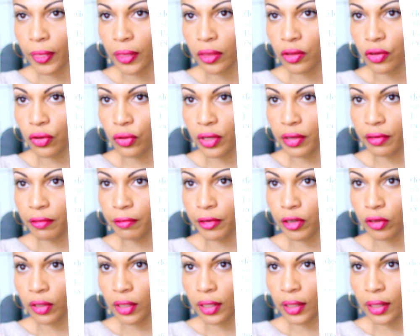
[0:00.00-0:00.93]
So you can
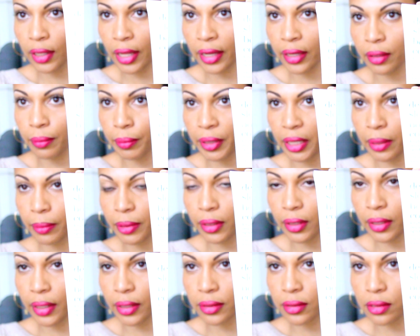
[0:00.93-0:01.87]
feel like a baby the
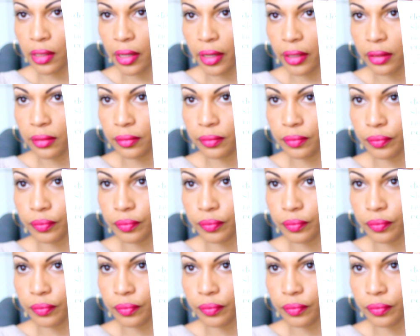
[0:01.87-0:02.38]
next day.